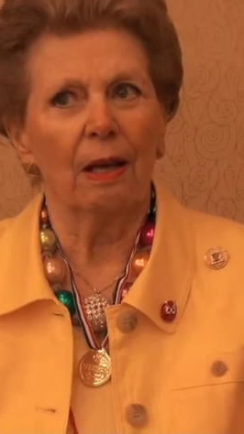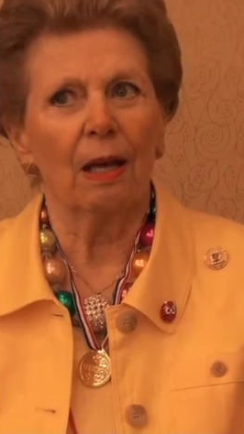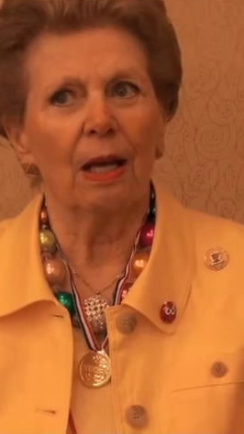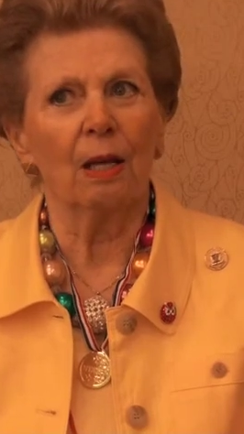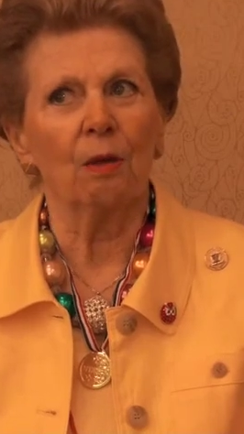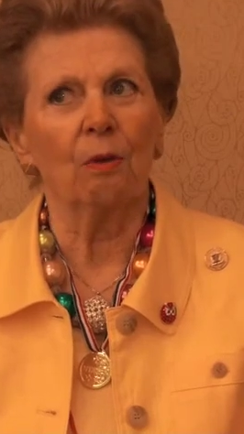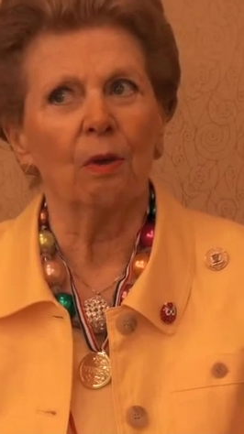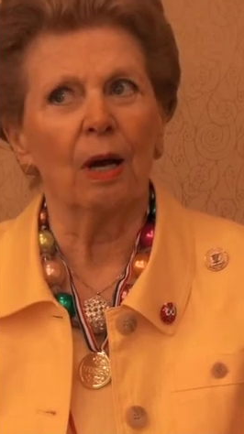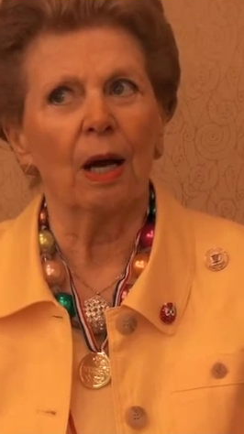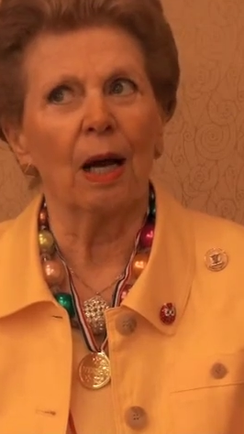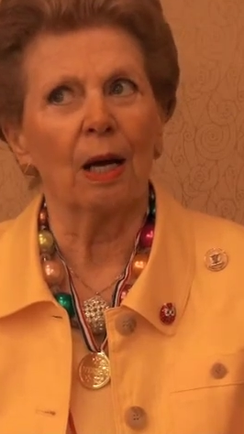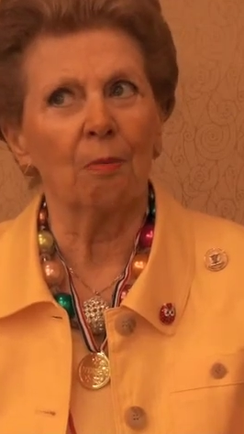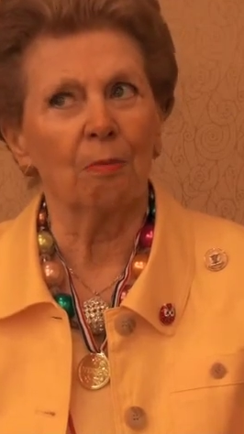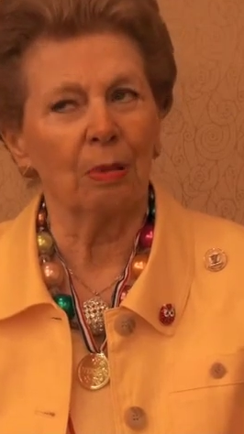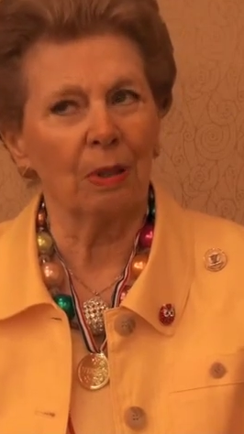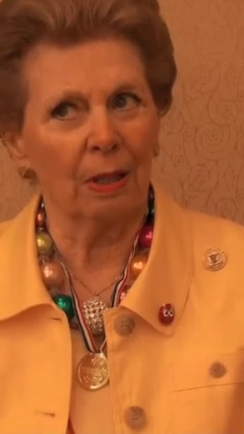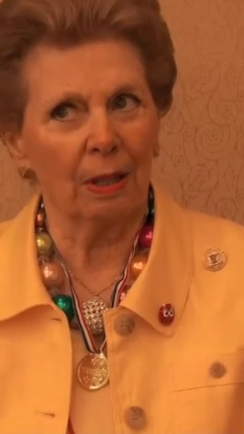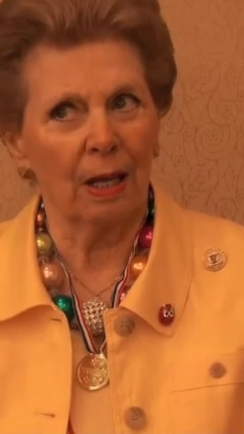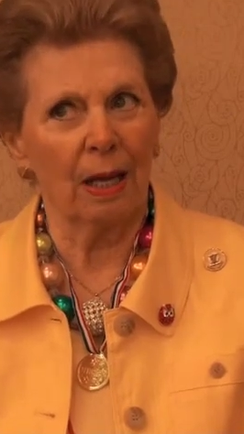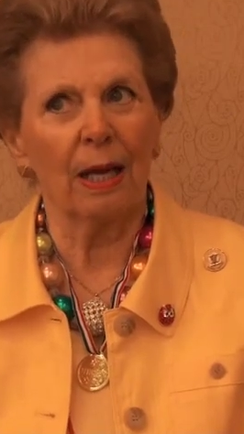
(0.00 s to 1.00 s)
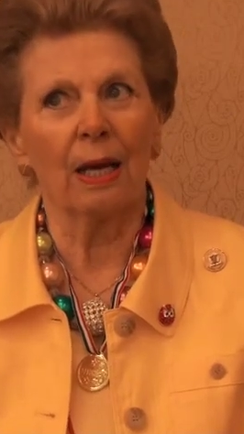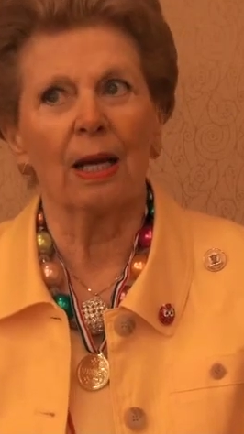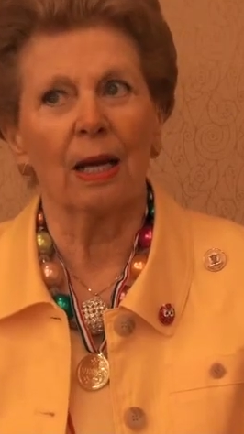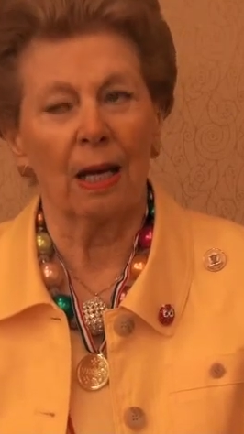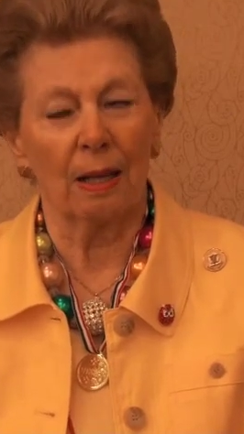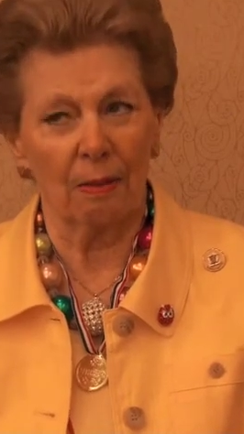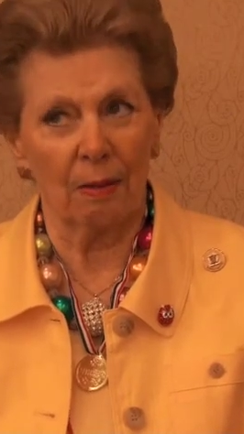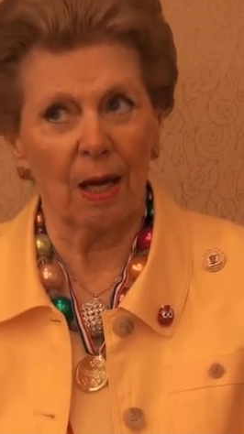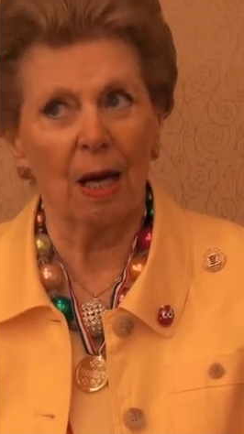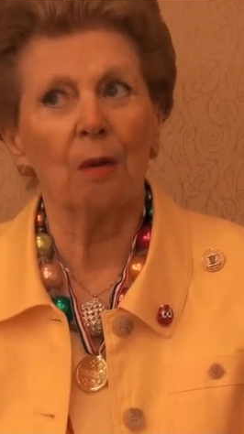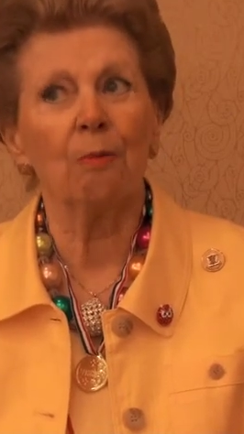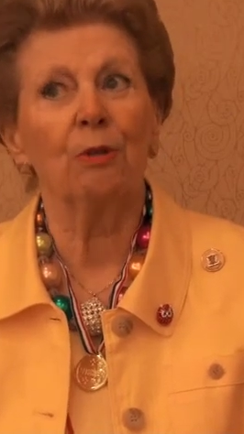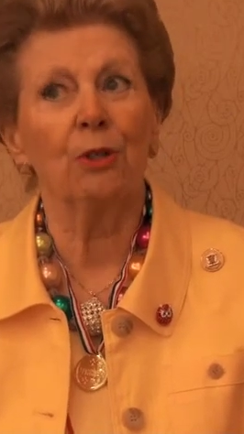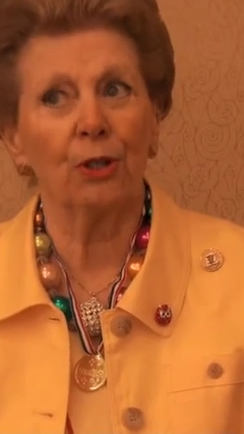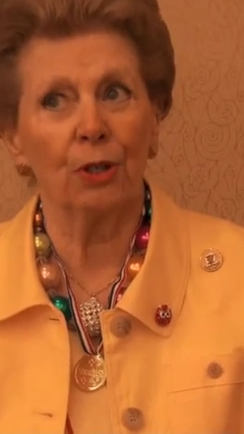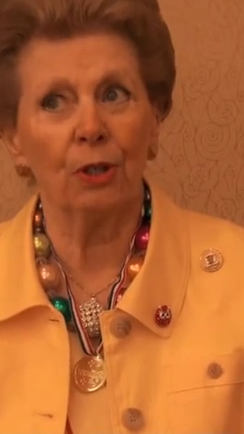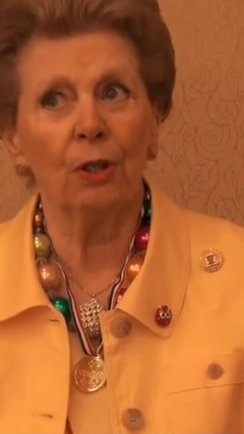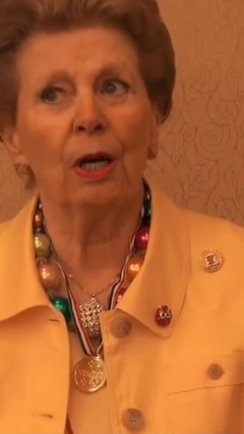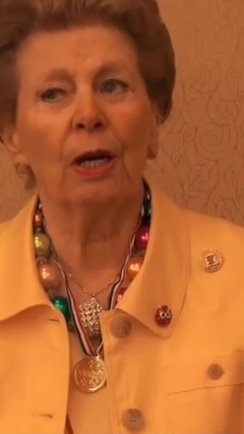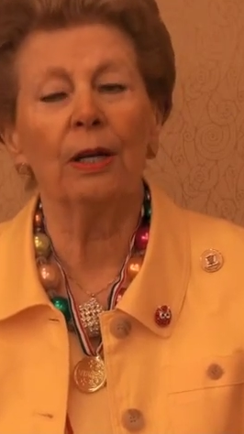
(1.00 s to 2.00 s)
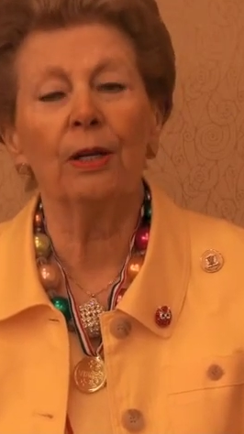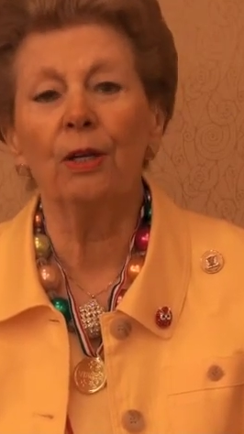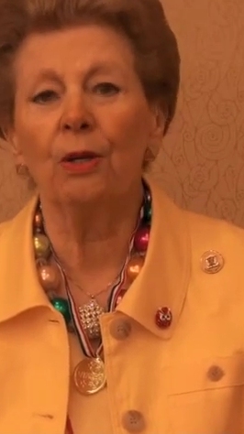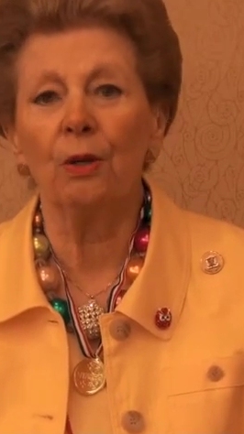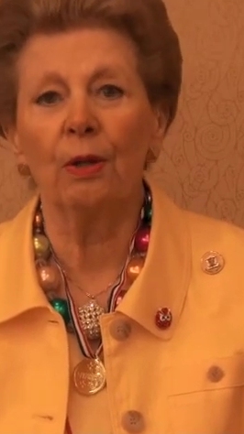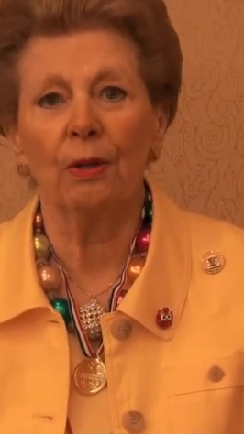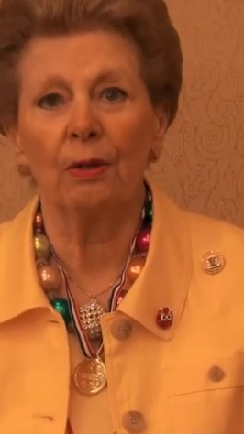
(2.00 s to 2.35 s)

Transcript: and I'm sure I knew